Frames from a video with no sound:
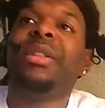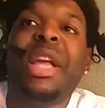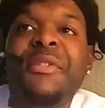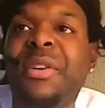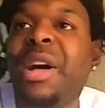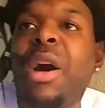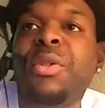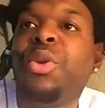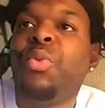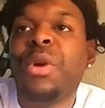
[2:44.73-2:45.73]
They for
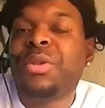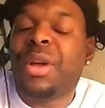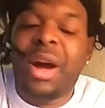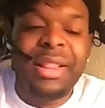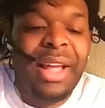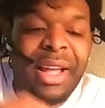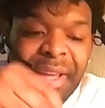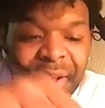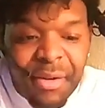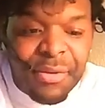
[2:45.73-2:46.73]
calling the worst car
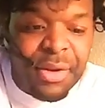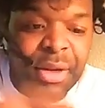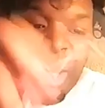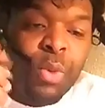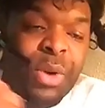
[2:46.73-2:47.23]
lot ever,